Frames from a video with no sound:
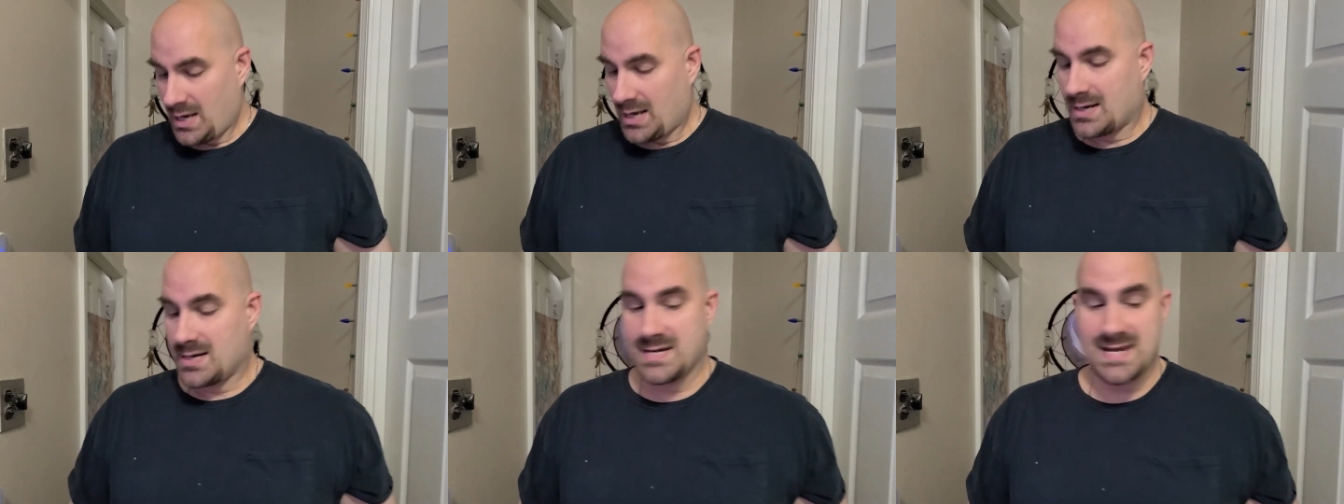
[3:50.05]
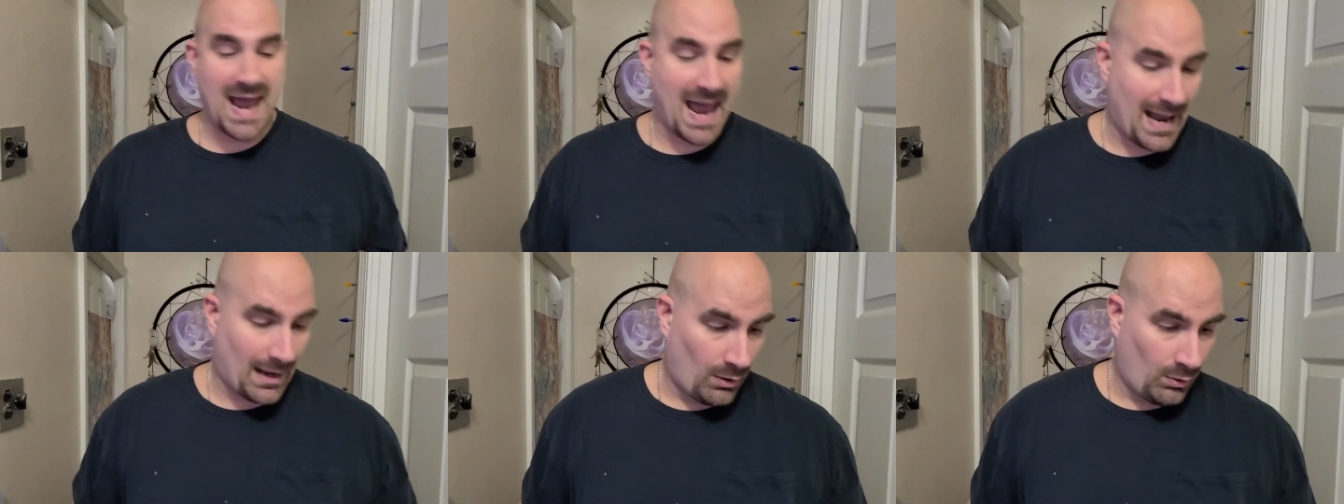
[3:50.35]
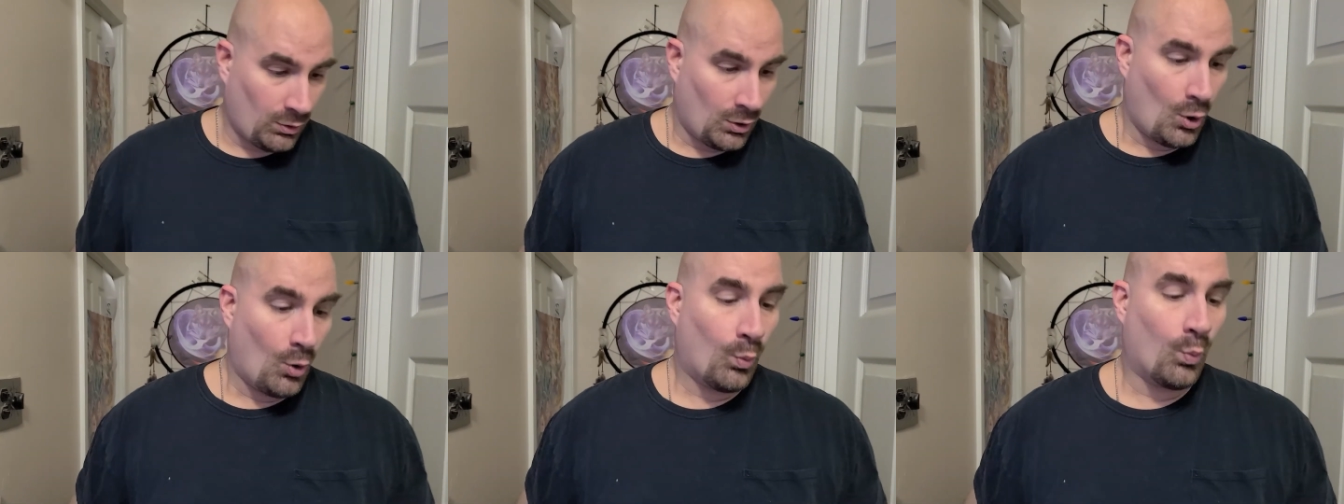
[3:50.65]
Now,
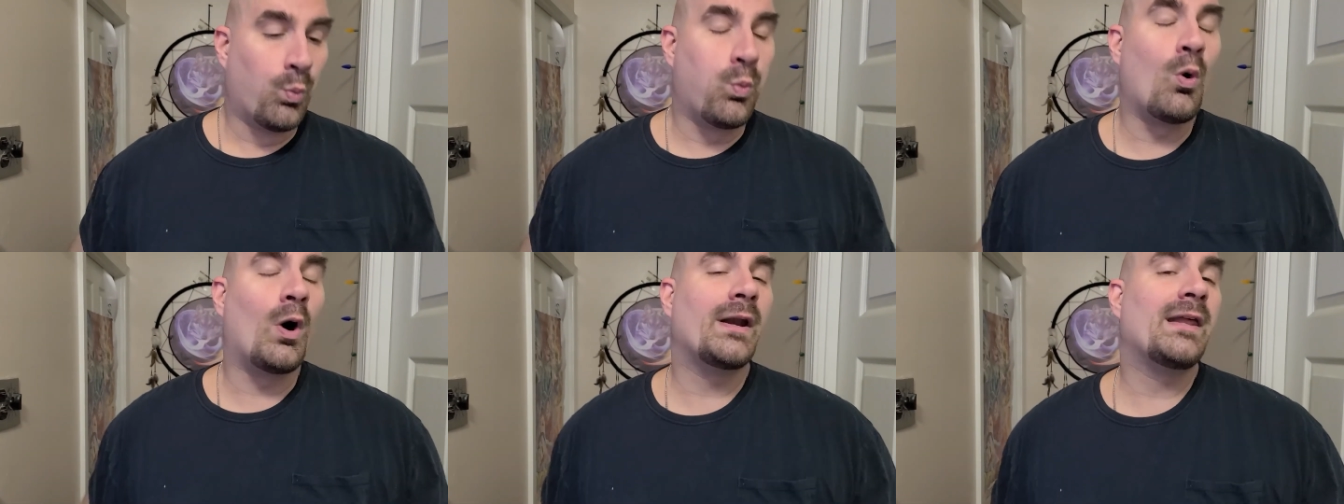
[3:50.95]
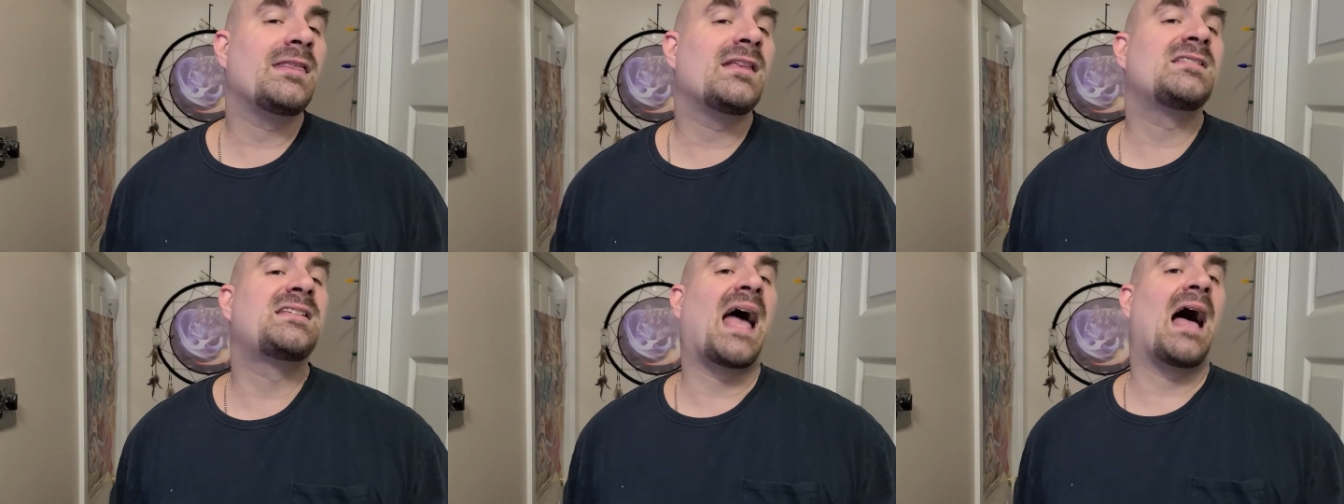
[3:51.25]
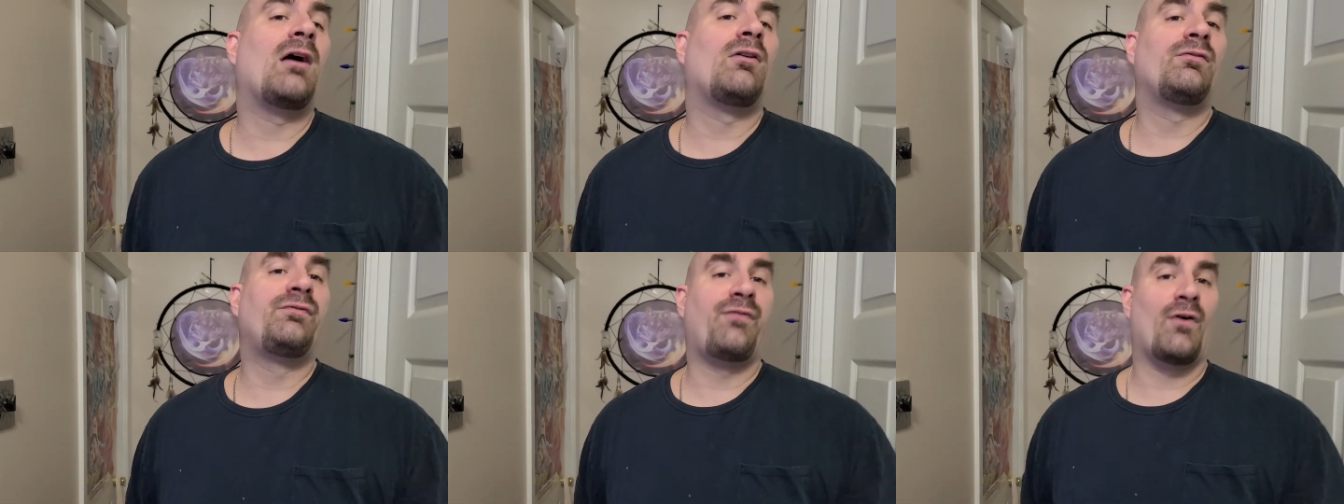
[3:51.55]
one of the
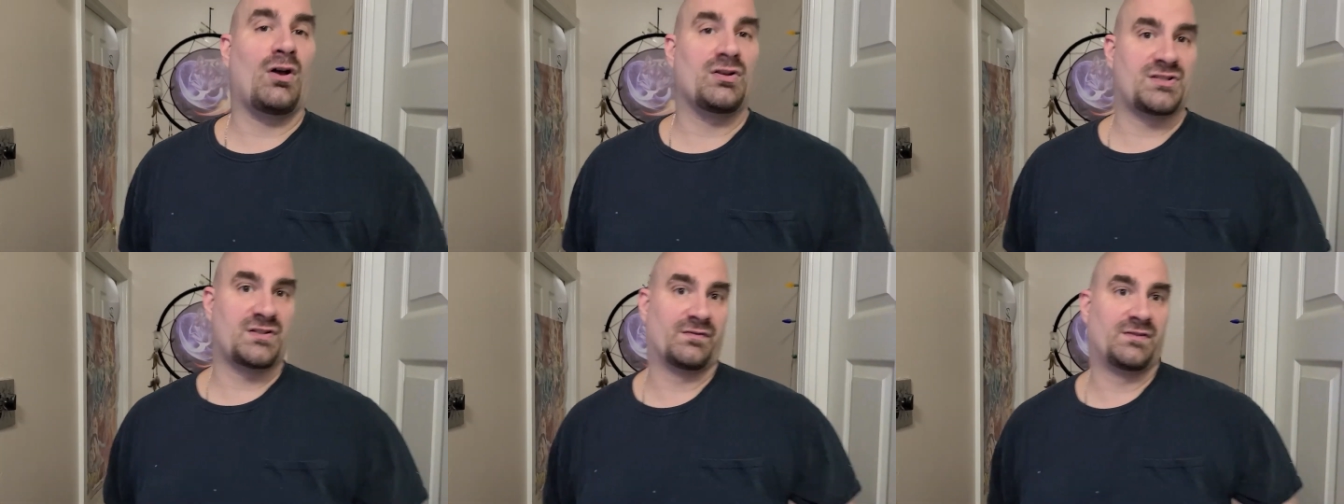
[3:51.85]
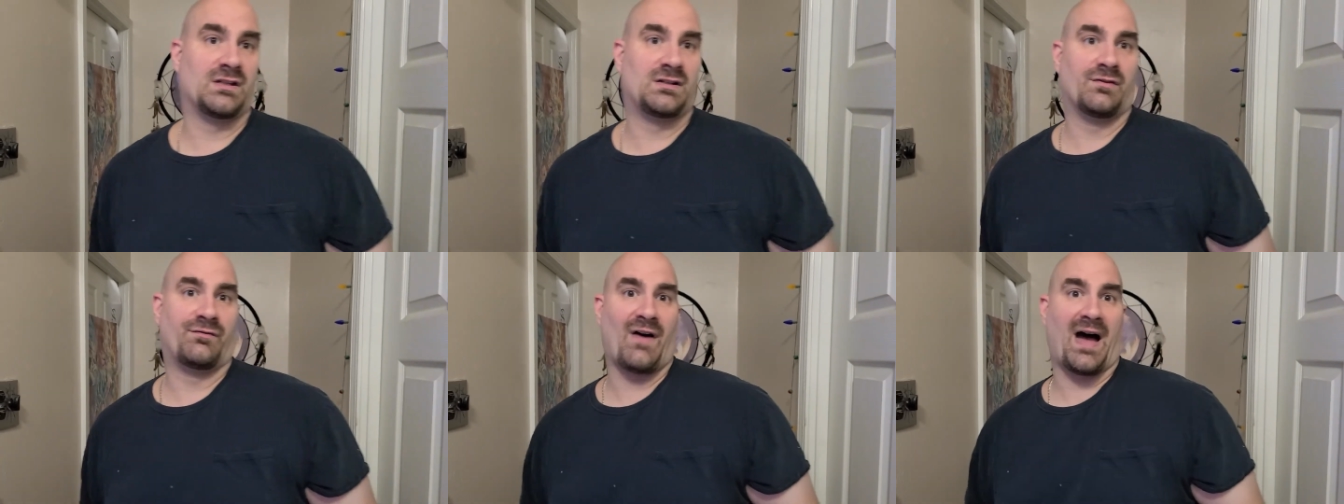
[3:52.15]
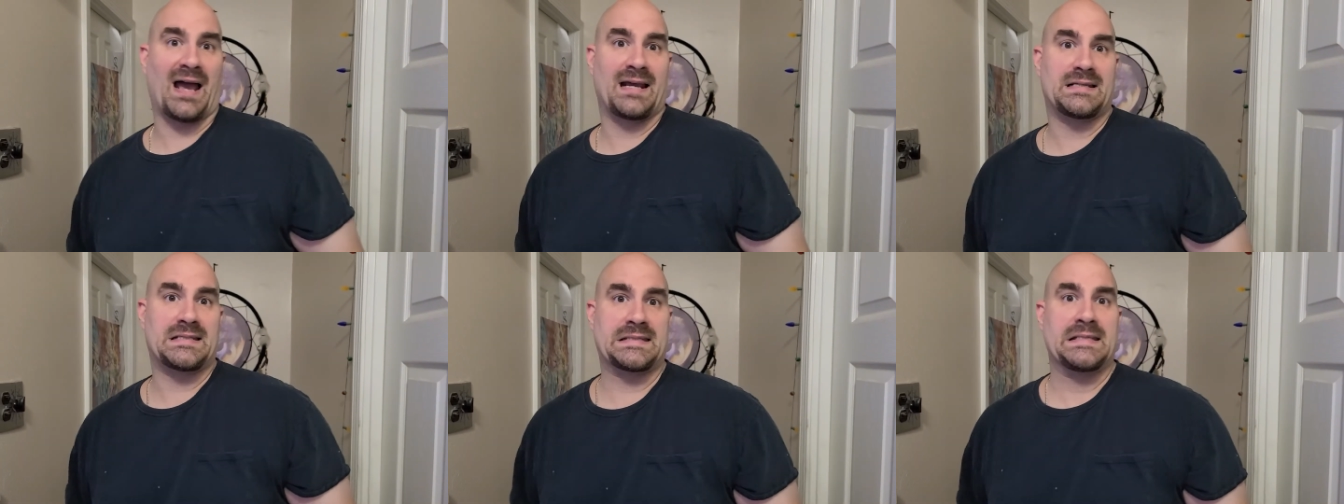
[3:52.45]
downfalls of the
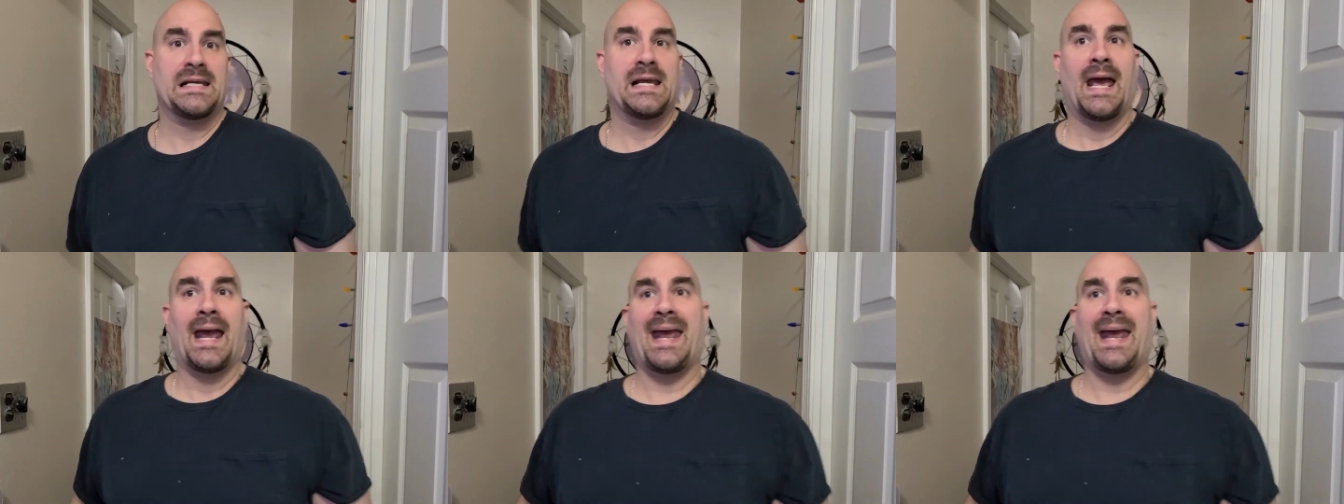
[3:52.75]
device